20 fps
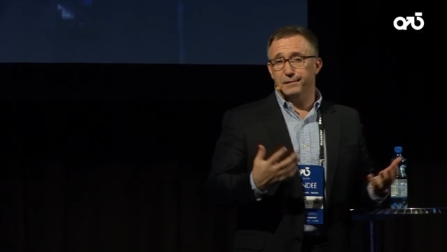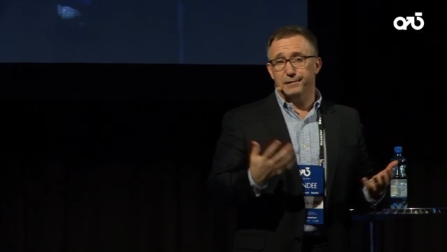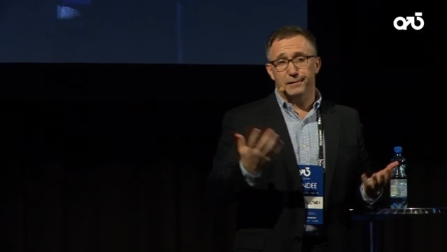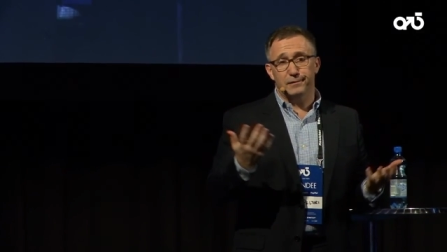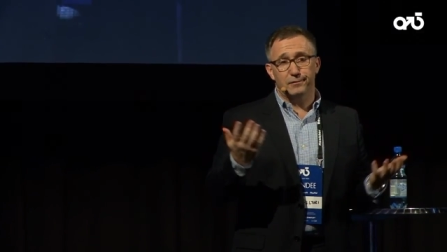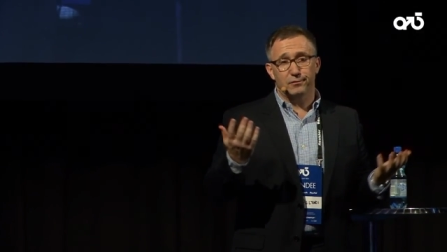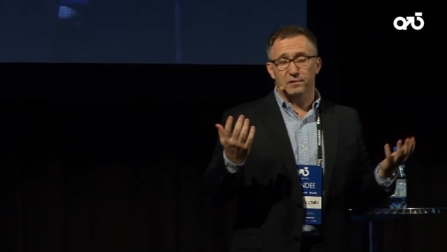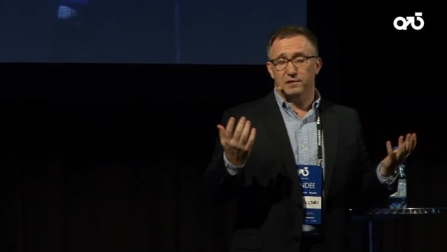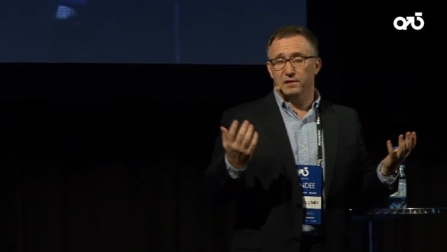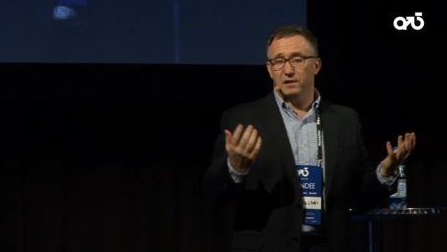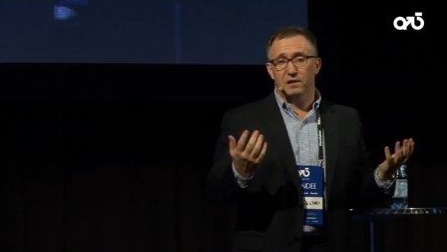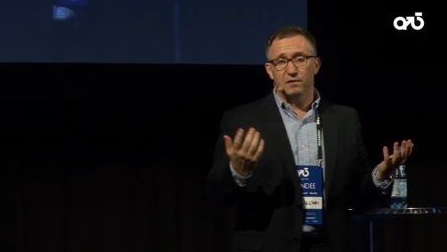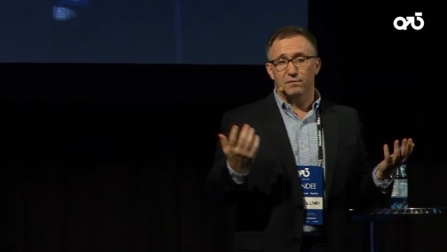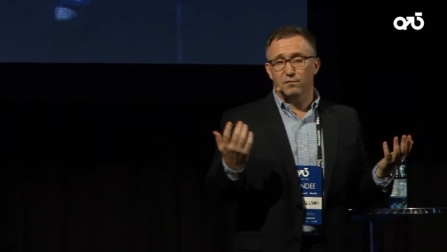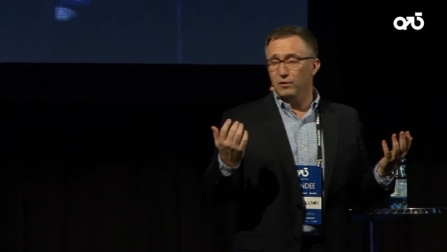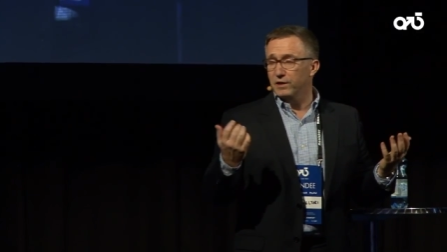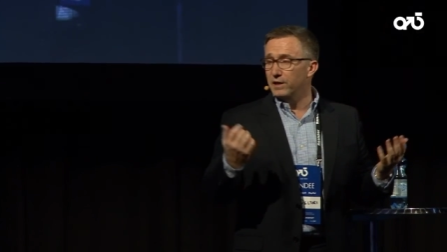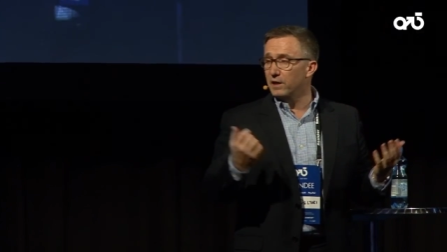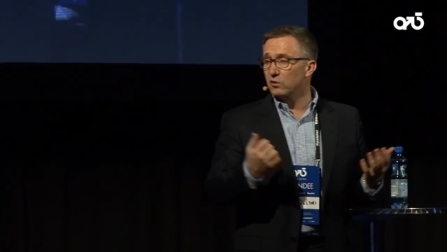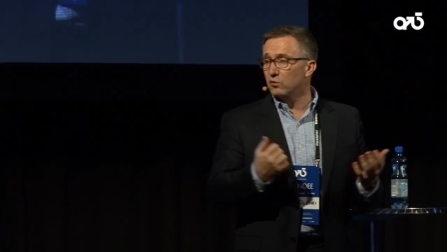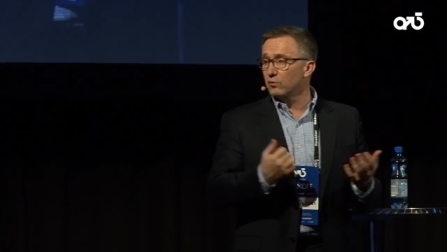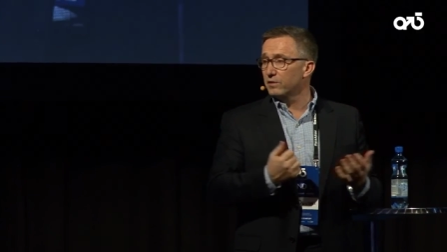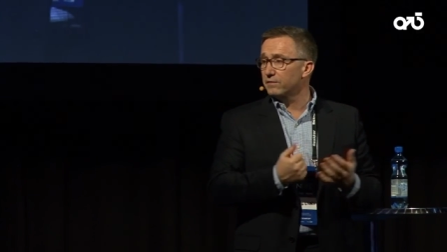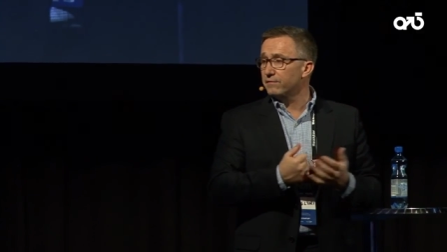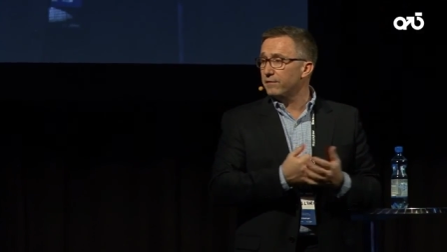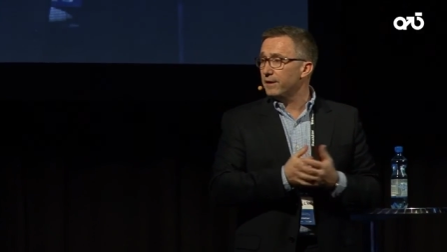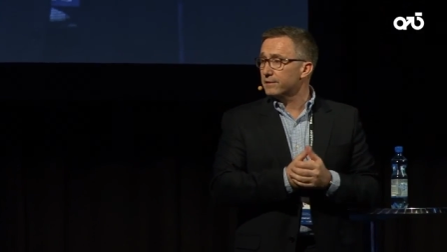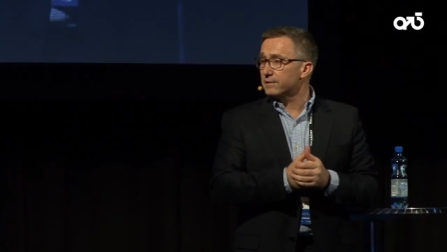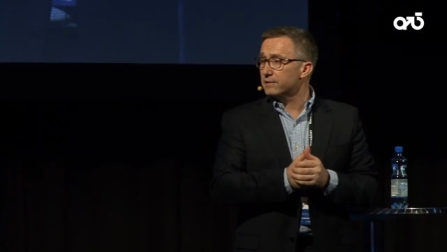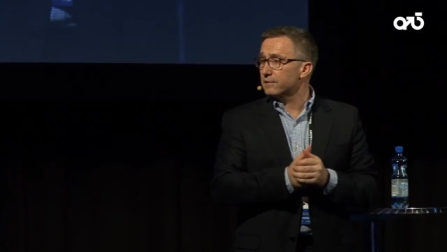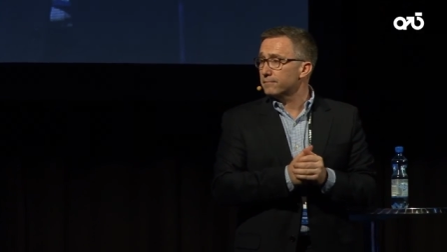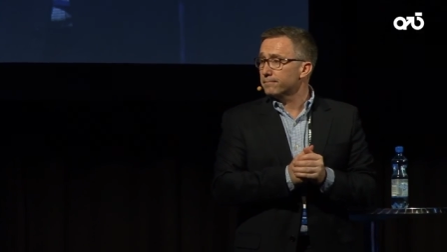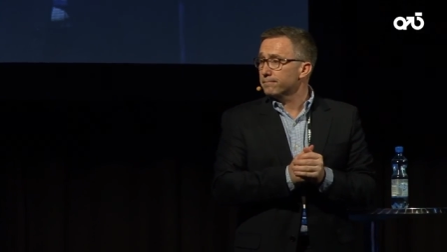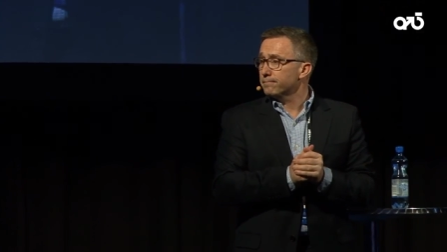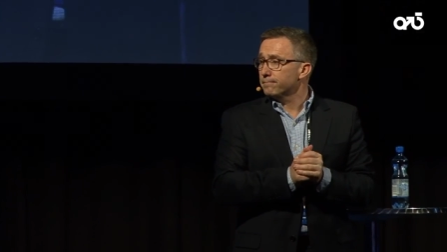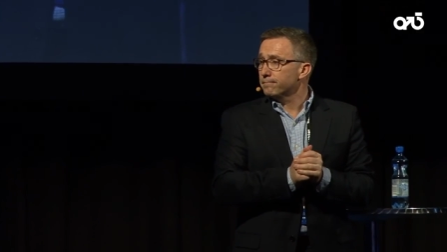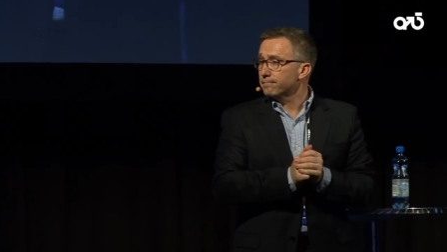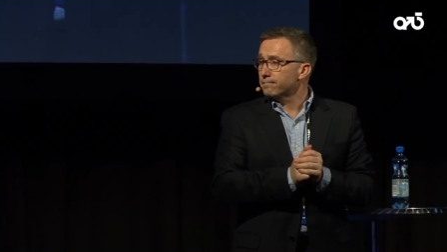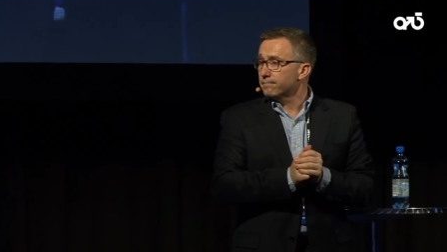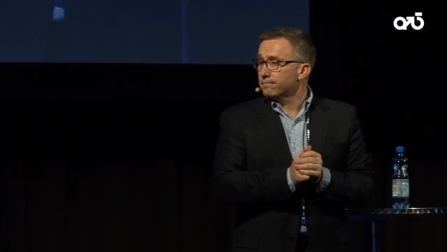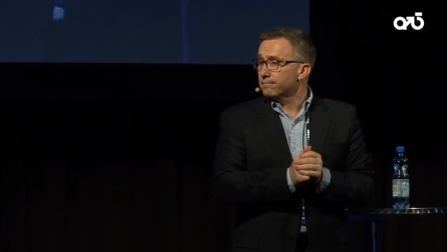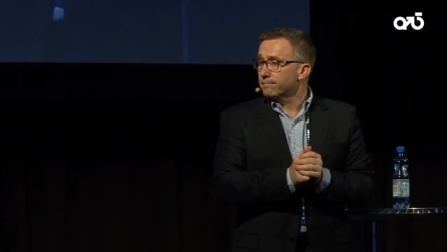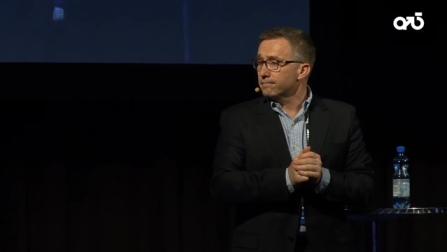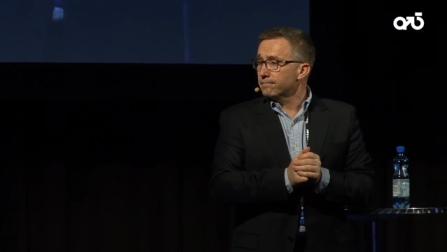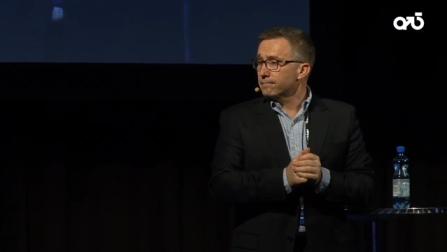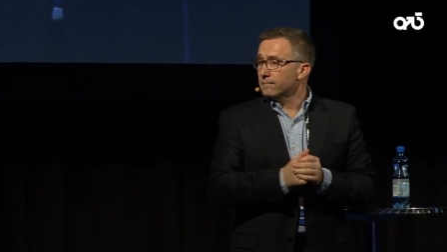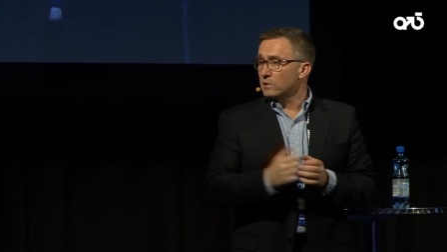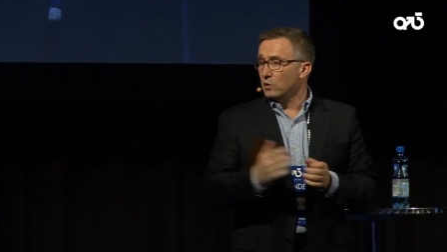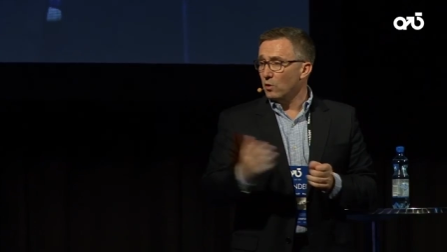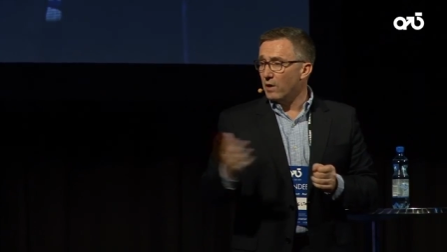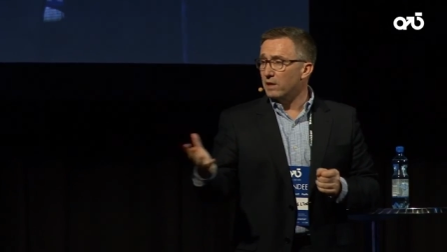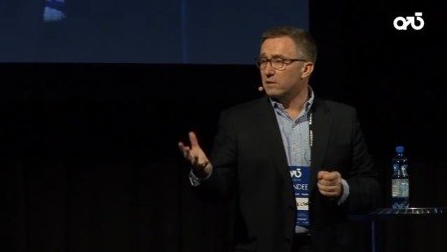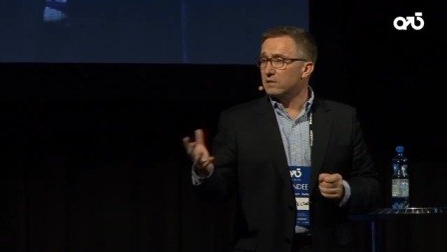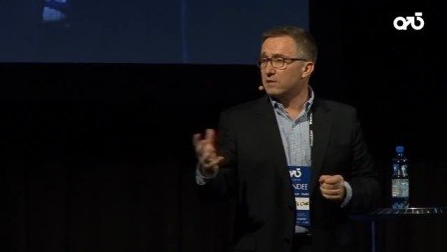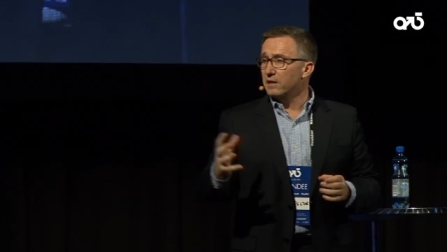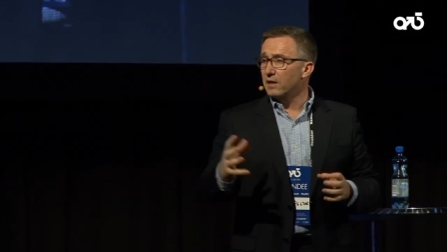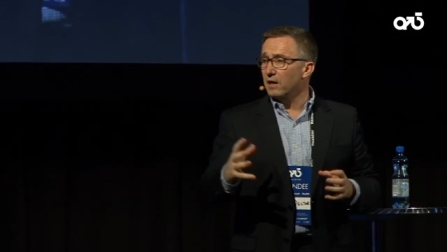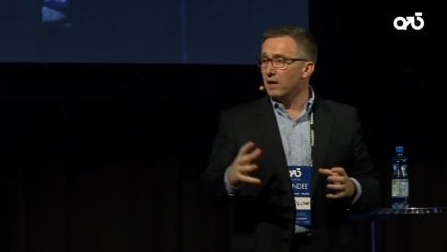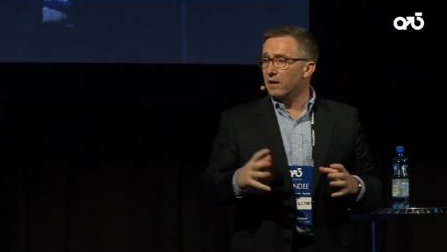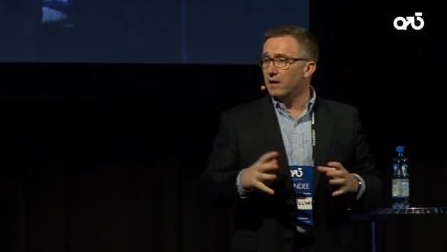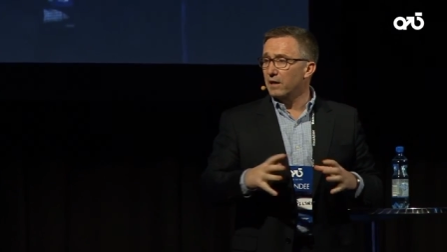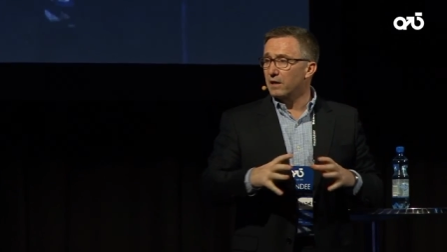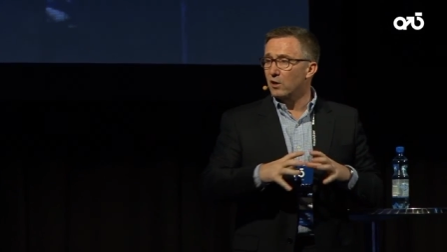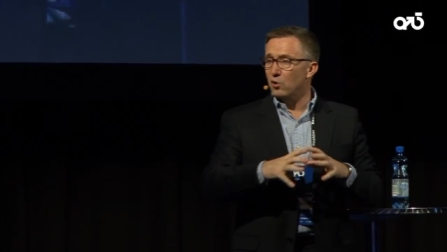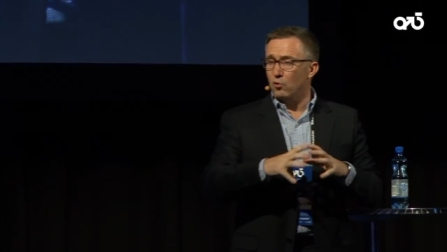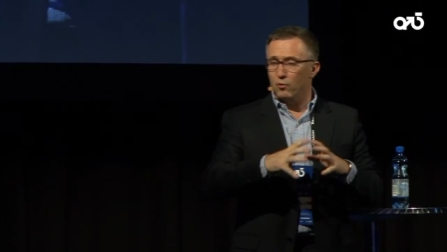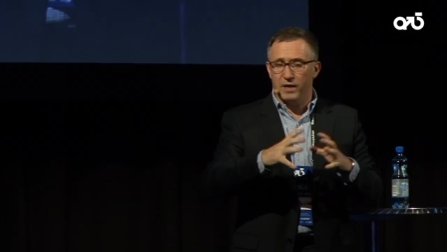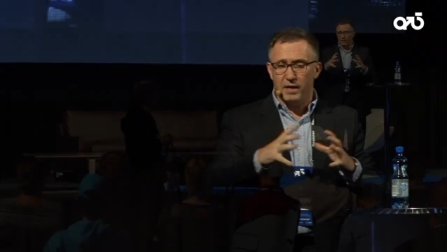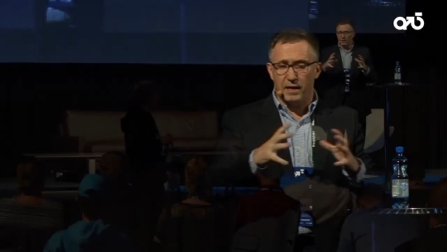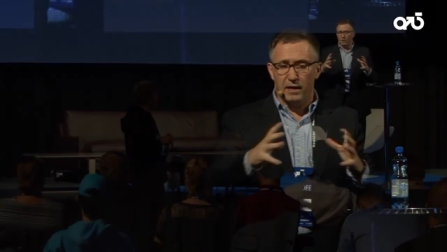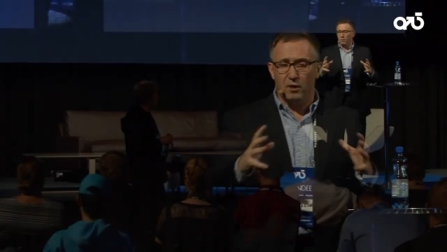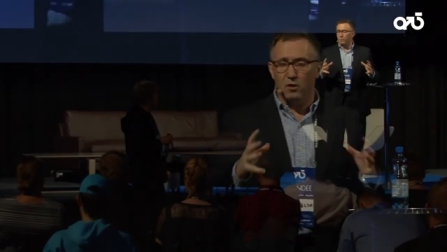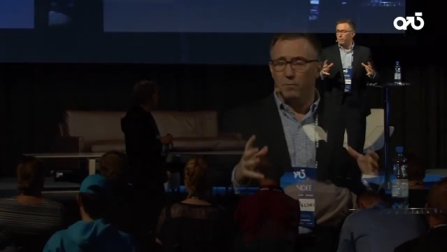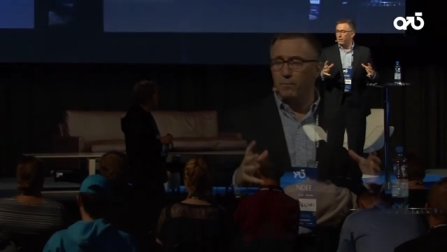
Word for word: and to see if we need to invest. So that's the idea, creating a